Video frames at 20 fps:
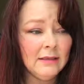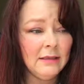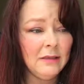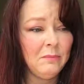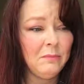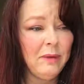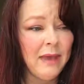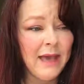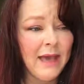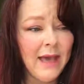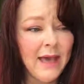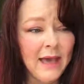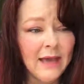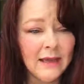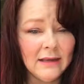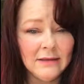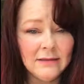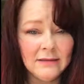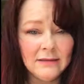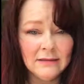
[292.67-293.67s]
the
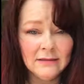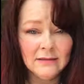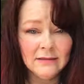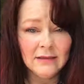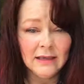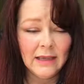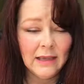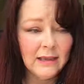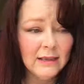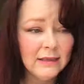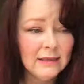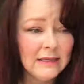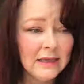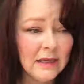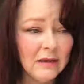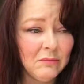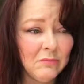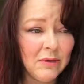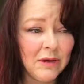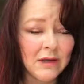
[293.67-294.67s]
pads and the
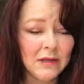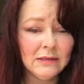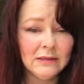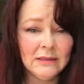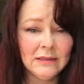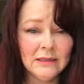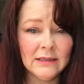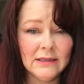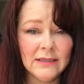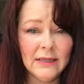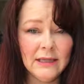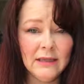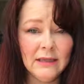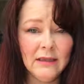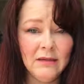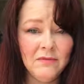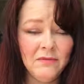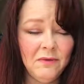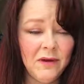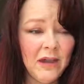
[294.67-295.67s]
tampons contain
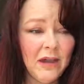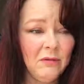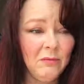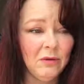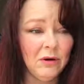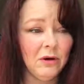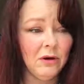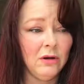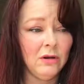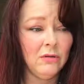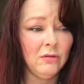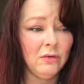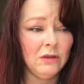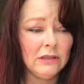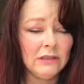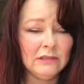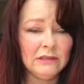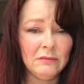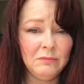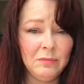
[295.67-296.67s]
that fiber,
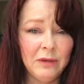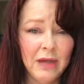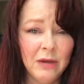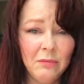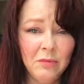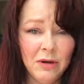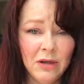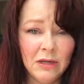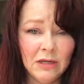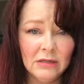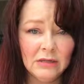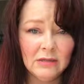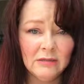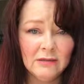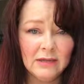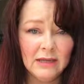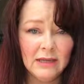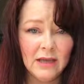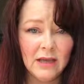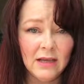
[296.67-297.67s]
which has a byproduct
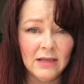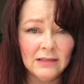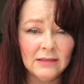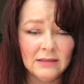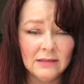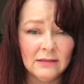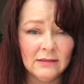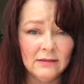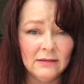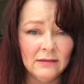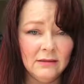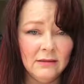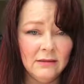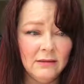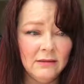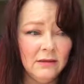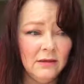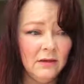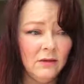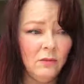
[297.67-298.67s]
of dioxin.
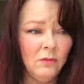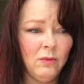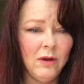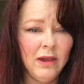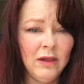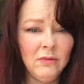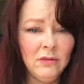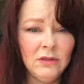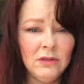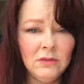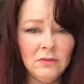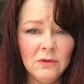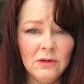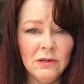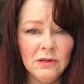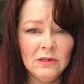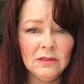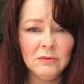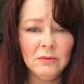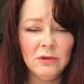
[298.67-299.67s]
Why would you
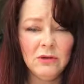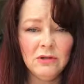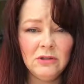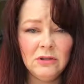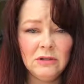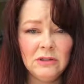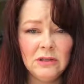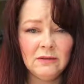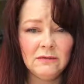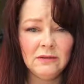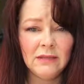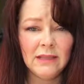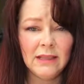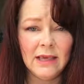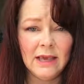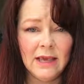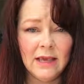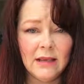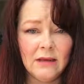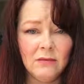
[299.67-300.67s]
want to expose yourself to
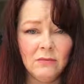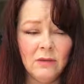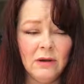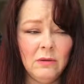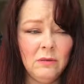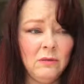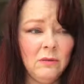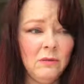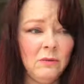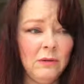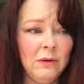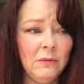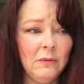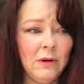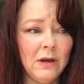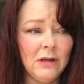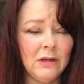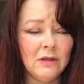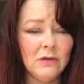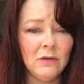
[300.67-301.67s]
that? Why would we
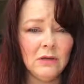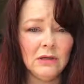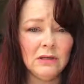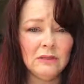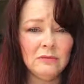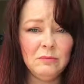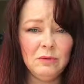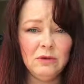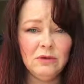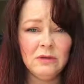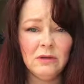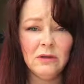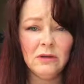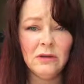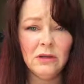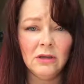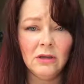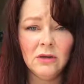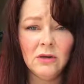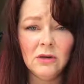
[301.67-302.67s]
want to expose our
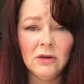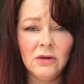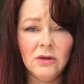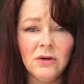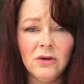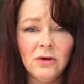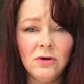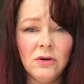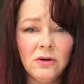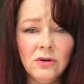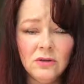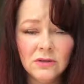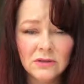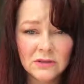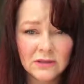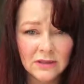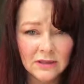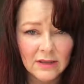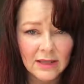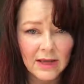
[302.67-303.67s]
younger
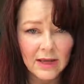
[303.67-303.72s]
girls to